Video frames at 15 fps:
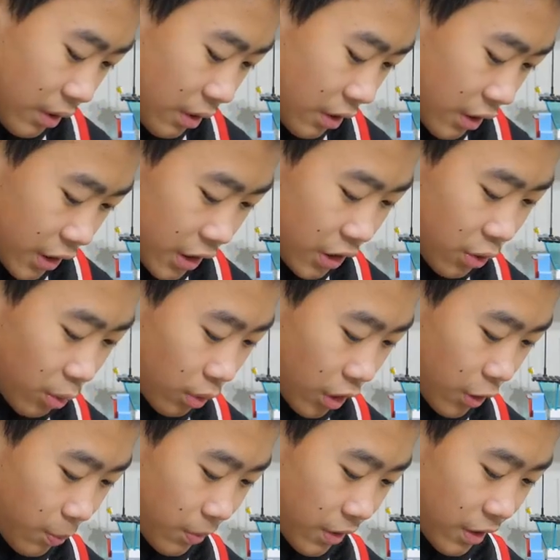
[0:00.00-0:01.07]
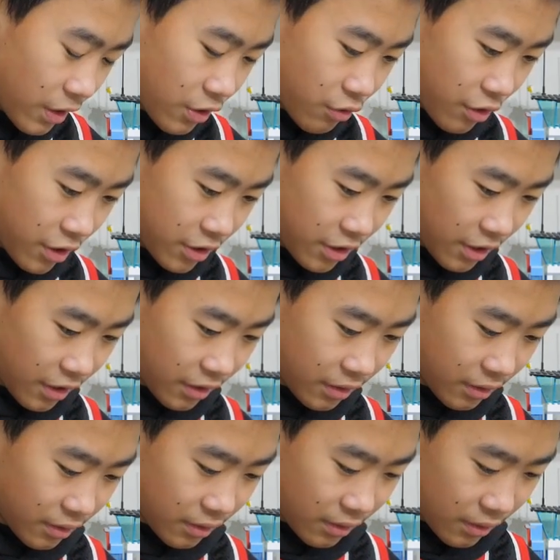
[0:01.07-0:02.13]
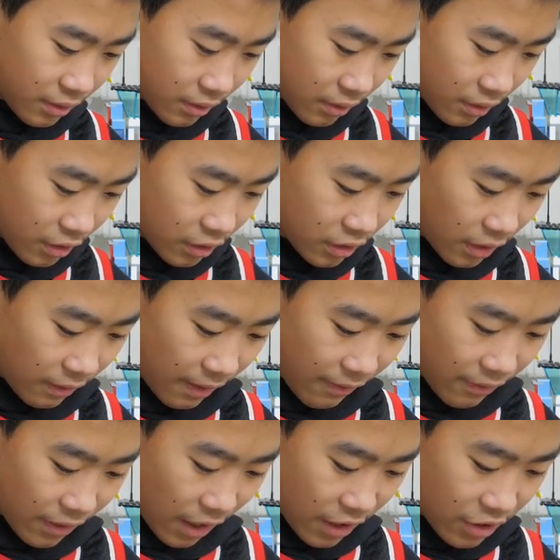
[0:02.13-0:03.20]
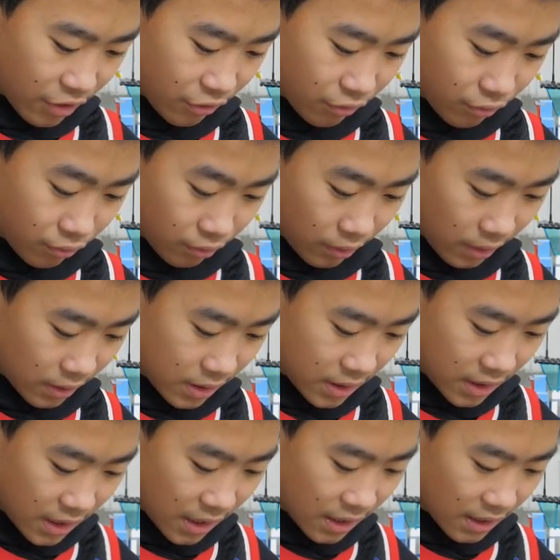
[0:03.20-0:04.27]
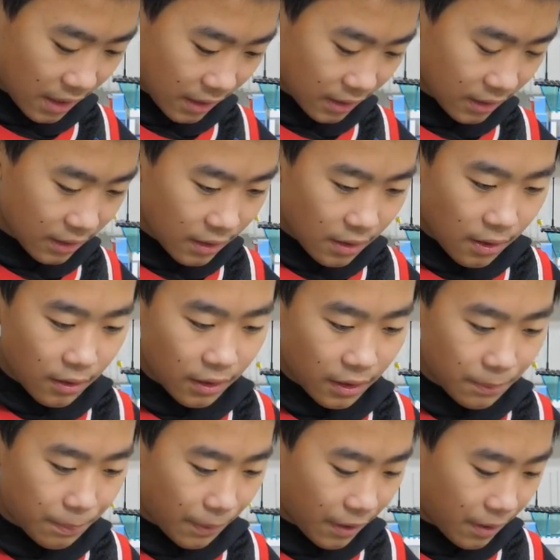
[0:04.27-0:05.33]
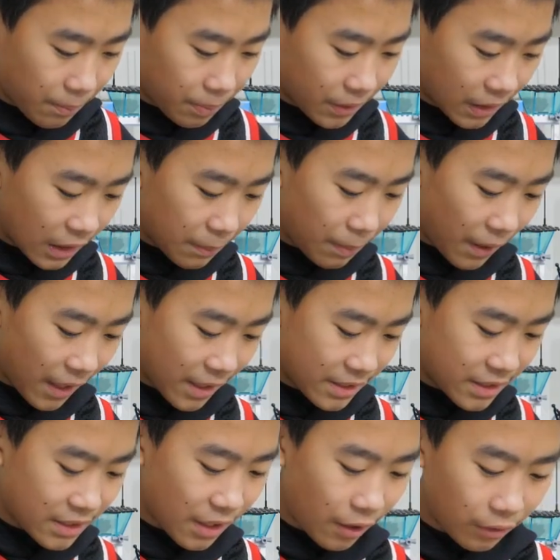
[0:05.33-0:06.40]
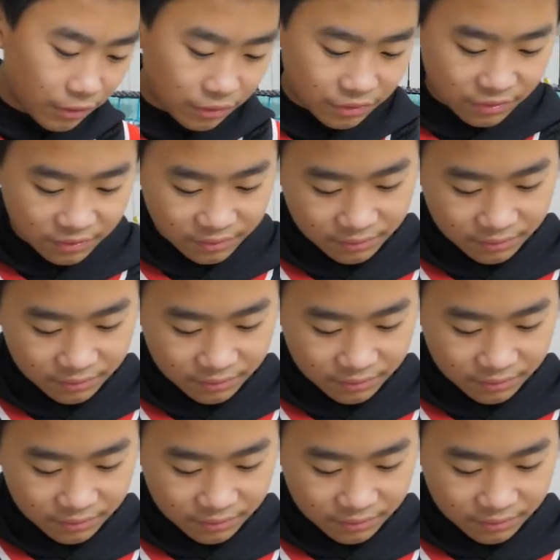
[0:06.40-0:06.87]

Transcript: Because this sword looks pretty interesting. I've never actually really seen that like completely by itself.